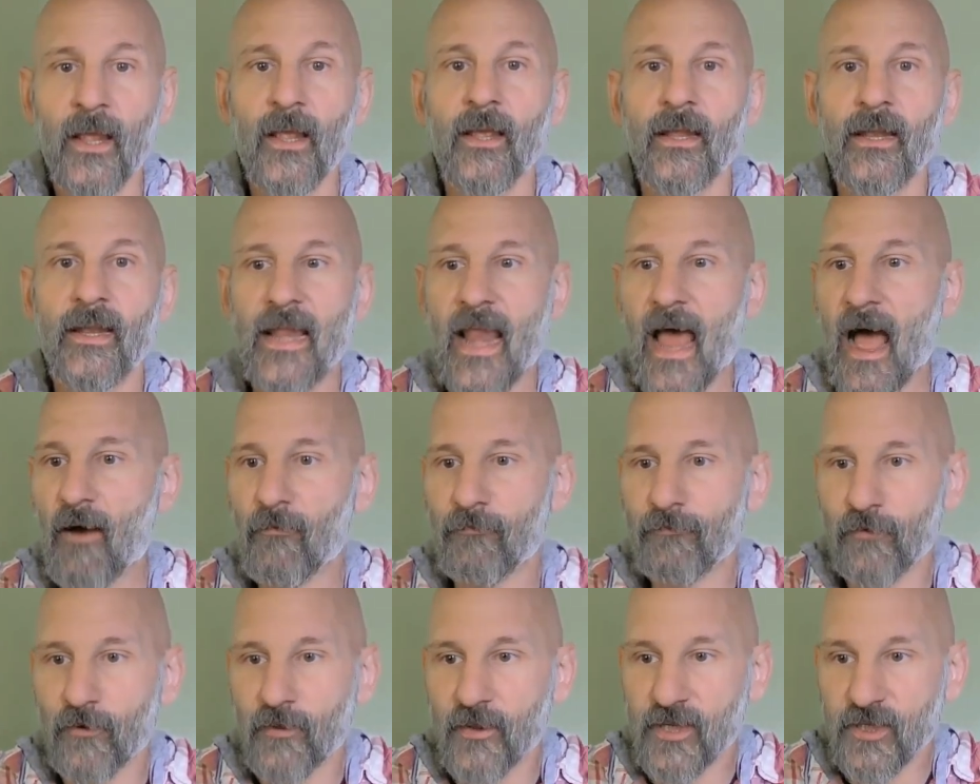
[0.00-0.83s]
Now
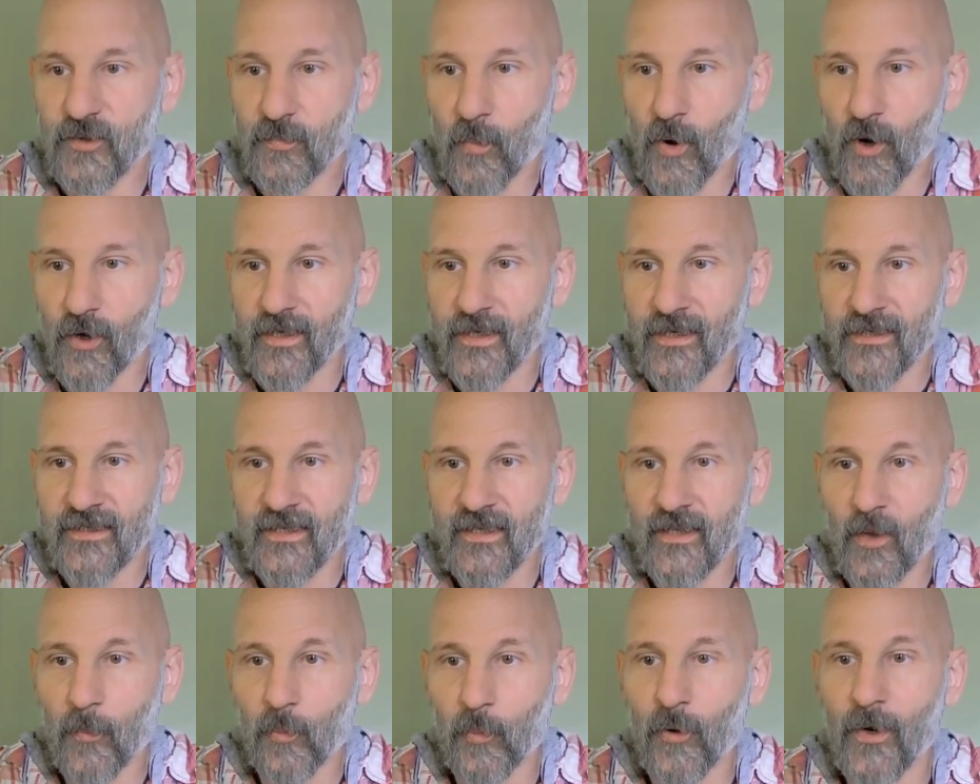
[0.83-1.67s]
for this part that's
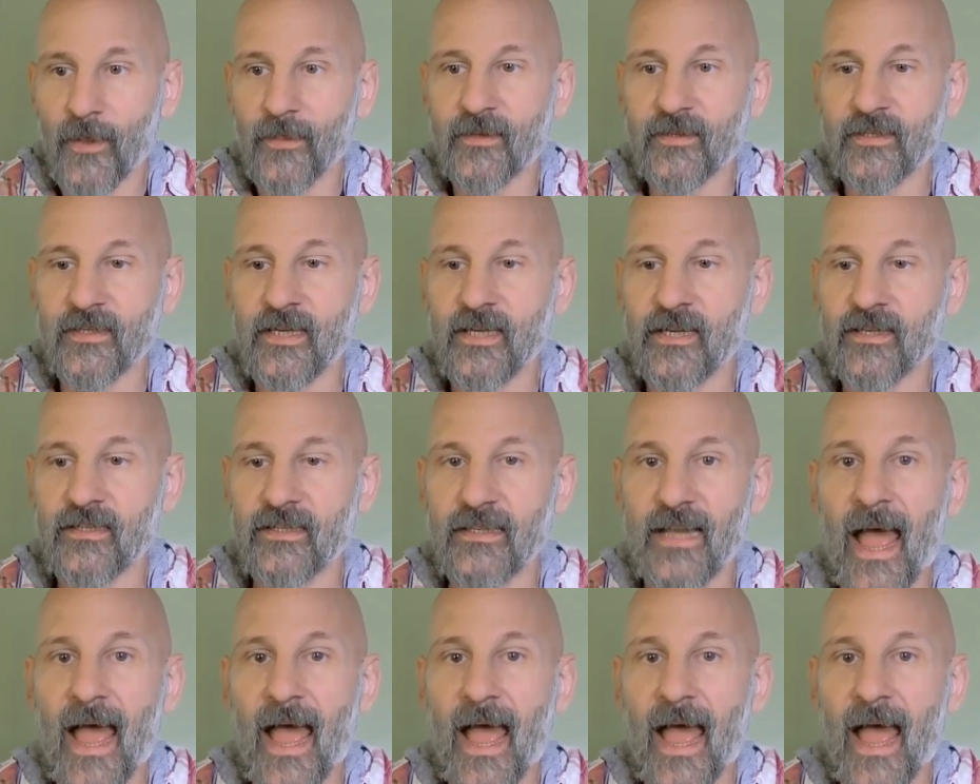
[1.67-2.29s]
in the parentheses,